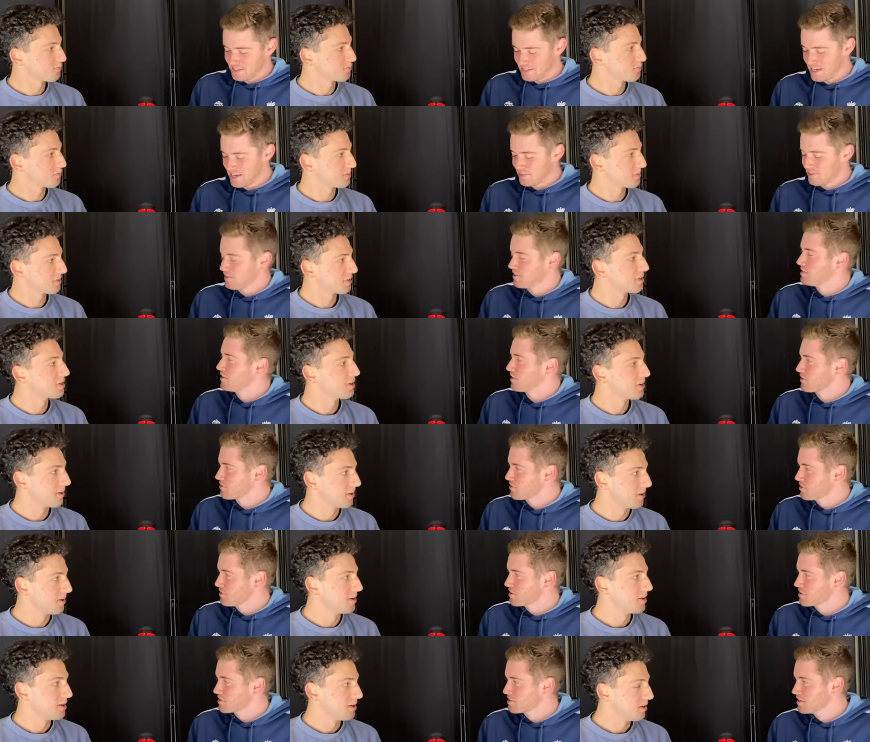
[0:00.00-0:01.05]
Speaker 1: to get the
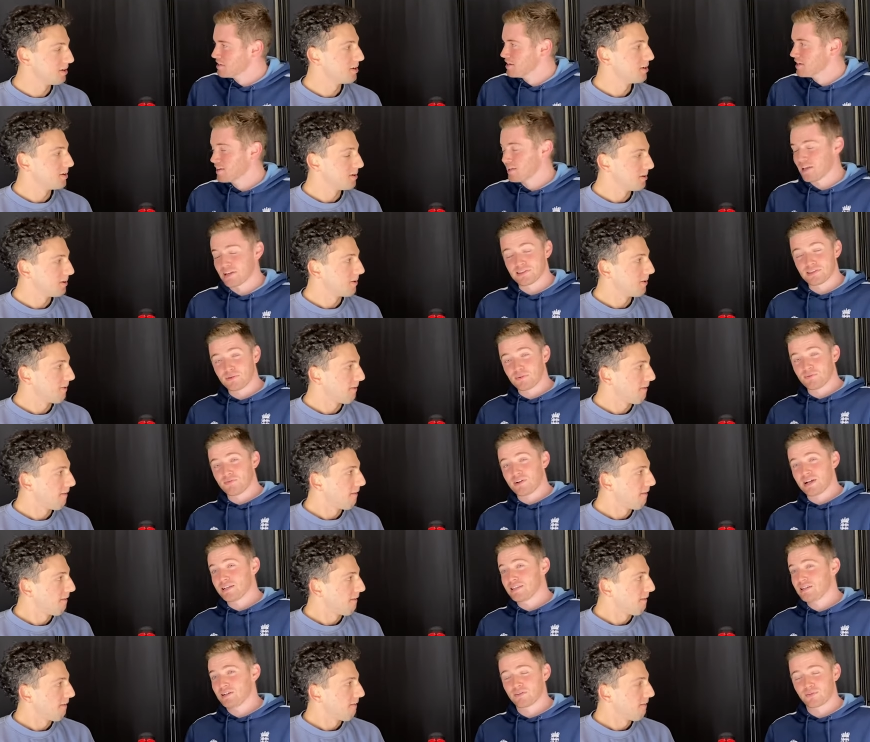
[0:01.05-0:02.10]
touches, like the
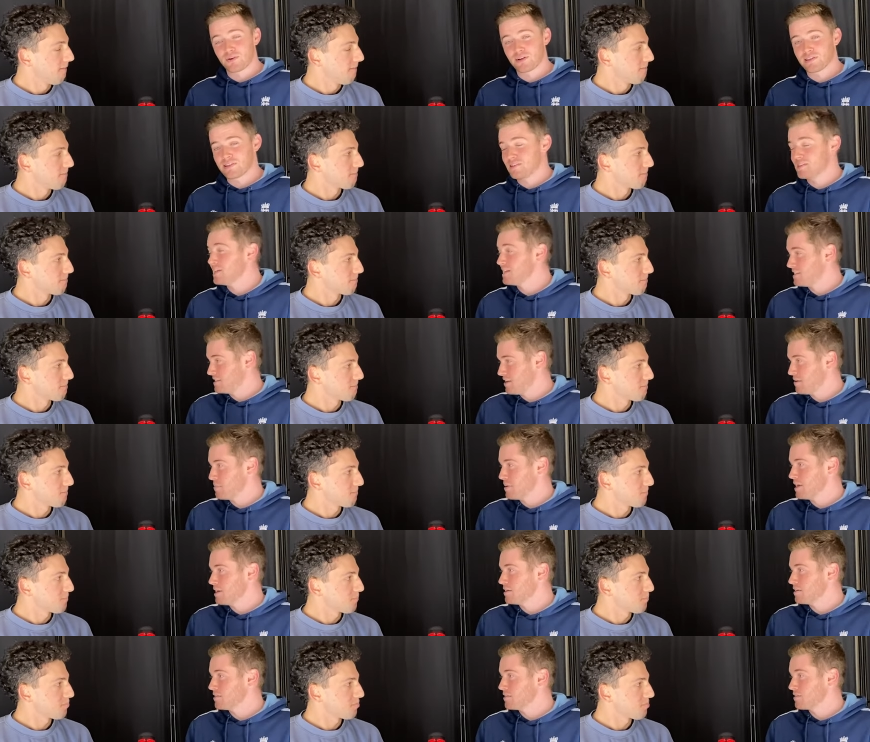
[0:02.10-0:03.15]
fact that he'll run sixty
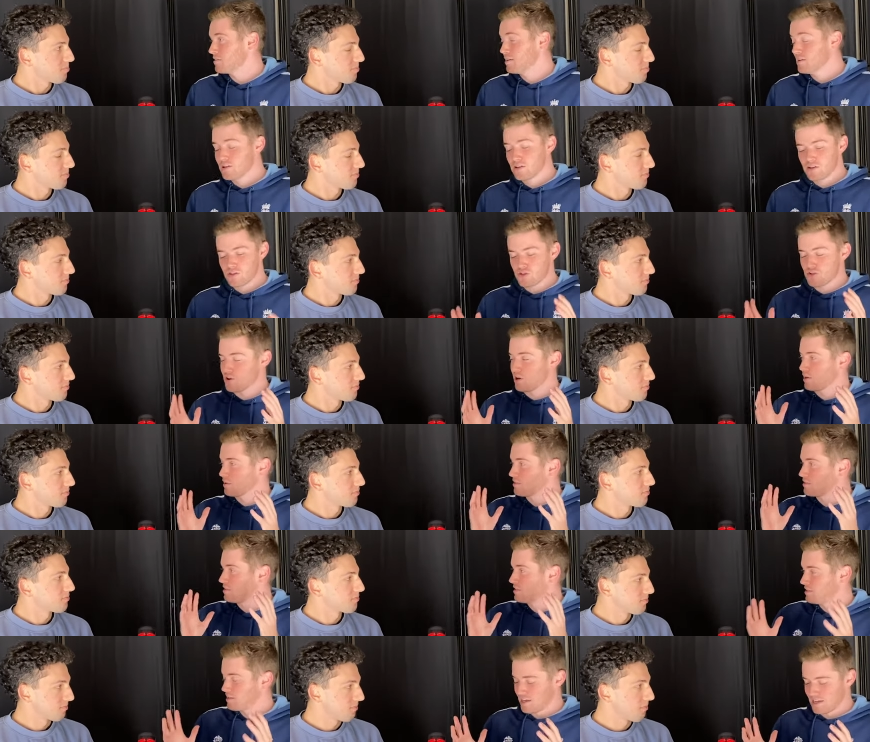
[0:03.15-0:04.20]
meters,
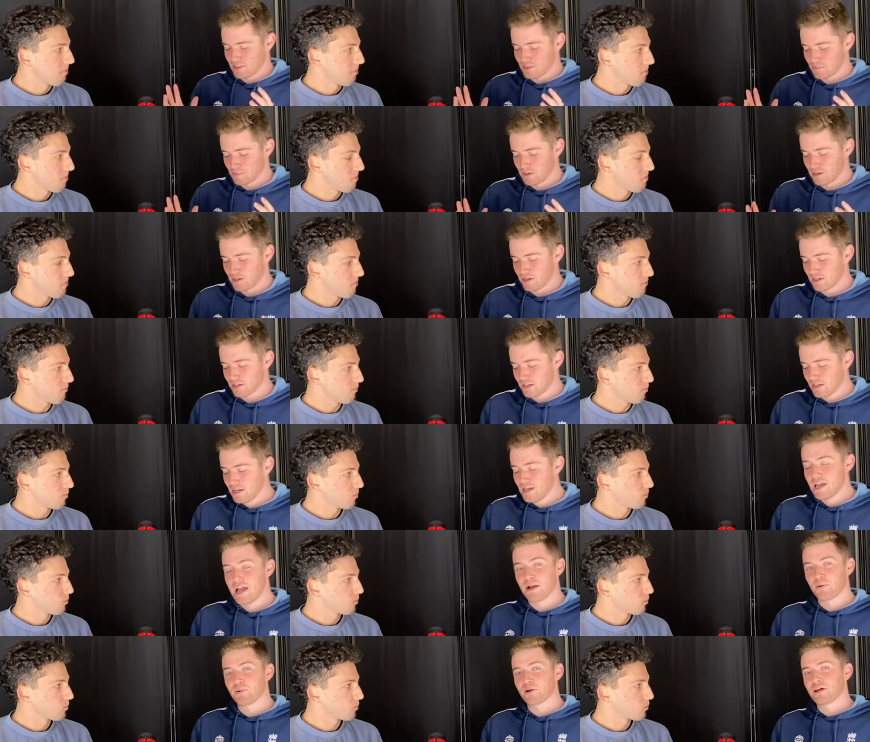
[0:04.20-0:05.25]
just to take the mark.
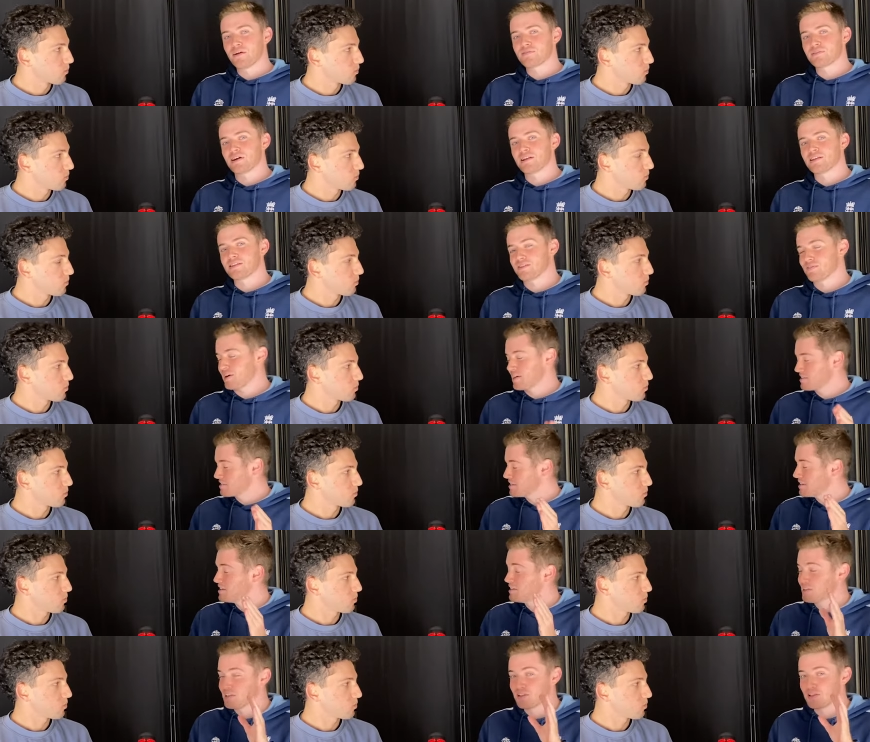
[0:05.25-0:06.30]
And what I've done is I've
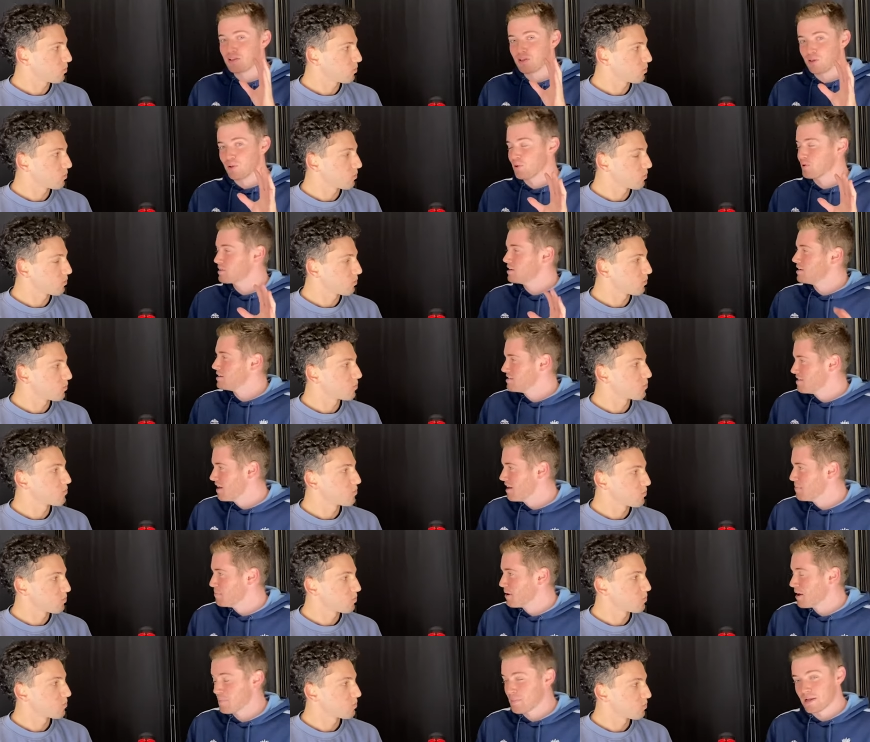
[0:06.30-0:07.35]
actually looked at his
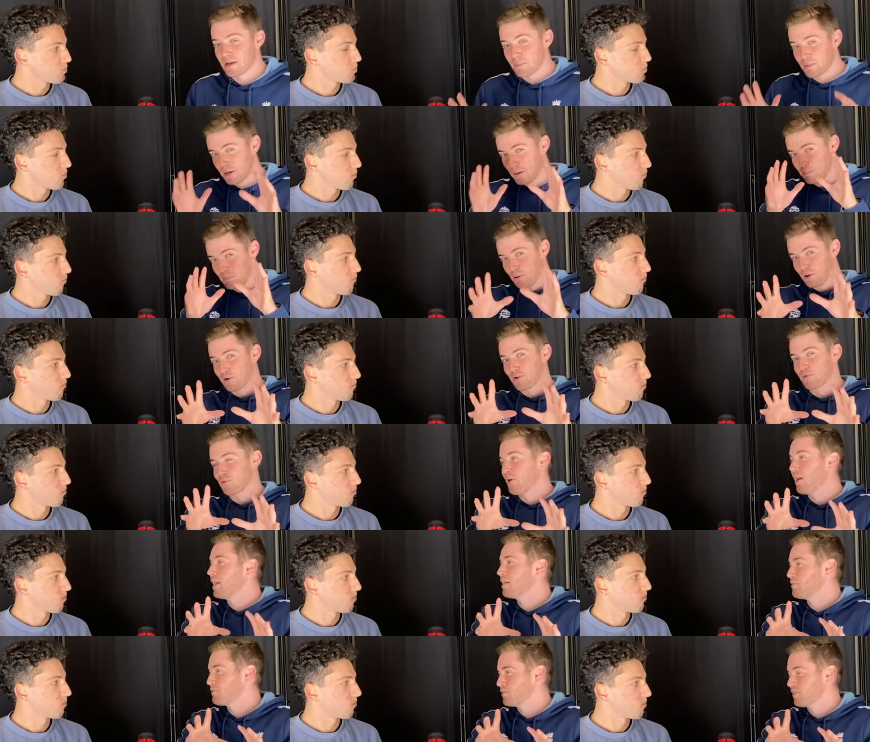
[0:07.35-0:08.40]
heat map, and I'm going to put it
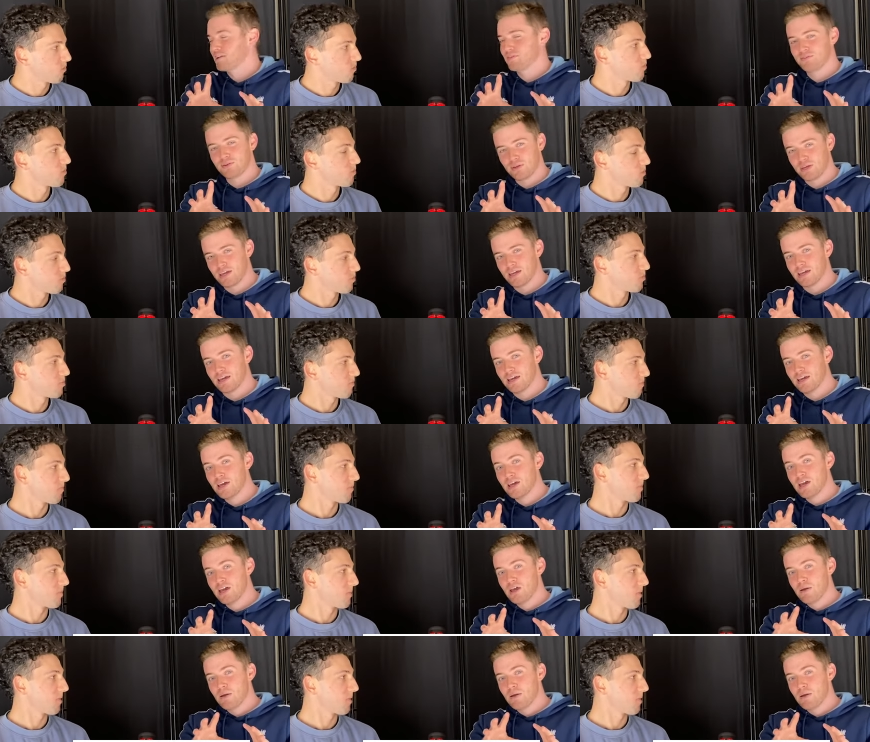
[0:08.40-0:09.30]
right in front of you here